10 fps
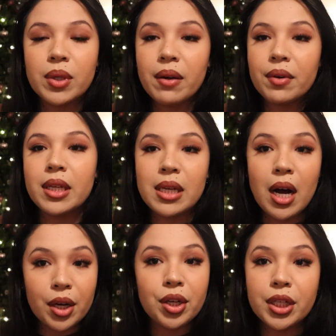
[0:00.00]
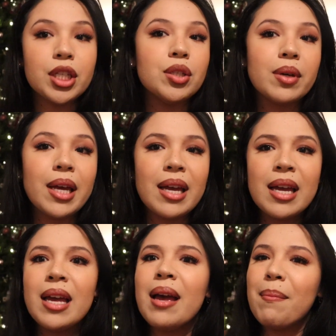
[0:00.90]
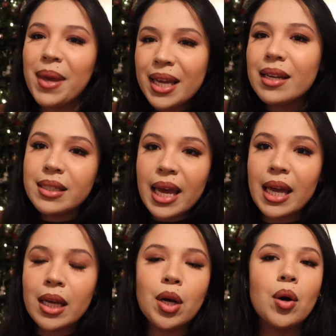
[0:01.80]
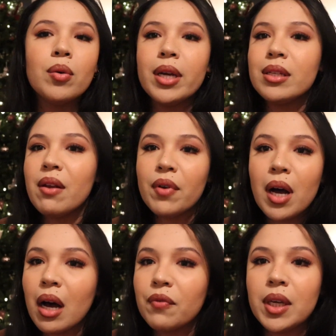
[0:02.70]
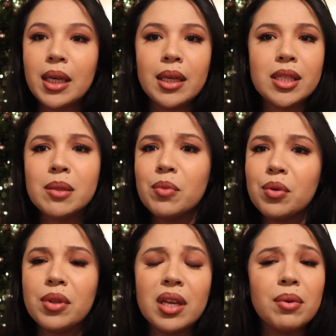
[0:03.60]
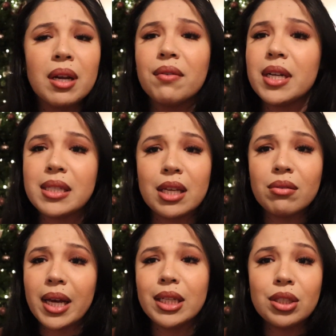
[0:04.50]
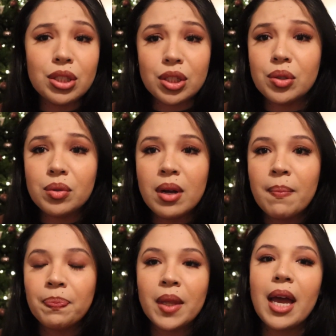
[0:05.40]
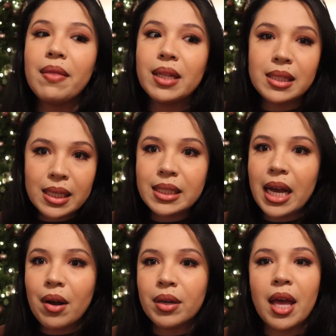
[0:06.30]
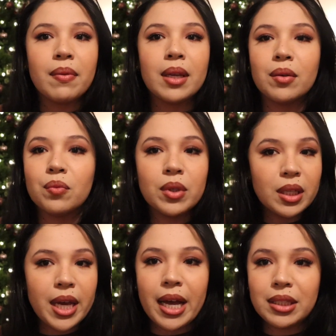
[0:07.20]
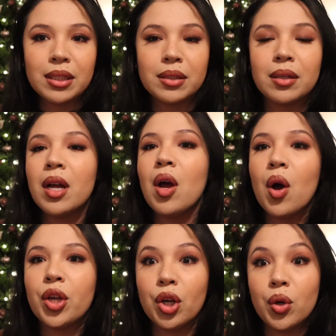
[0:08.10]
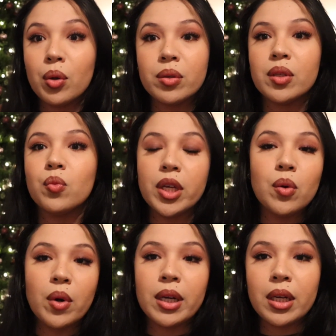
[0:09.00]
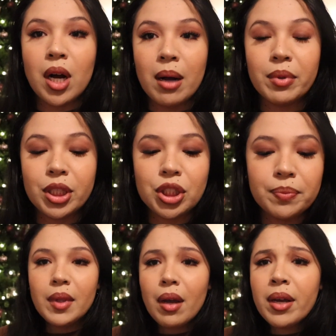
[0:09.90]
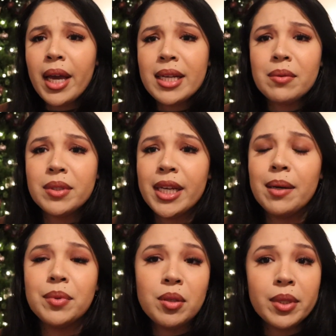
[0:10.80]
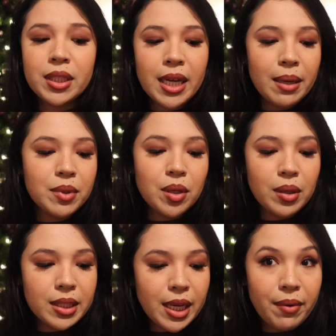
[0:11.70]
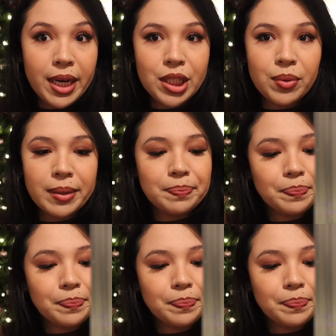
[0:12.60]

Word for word: whatever it is, how you're gonna do it, make it a day. Go get yourself a coffee, a smoothie, whatever it is that you like to do, and then sit down and then really get to your goals and what you want to accomplish. Okay guys, I won't take up too much time, so let's get right into it.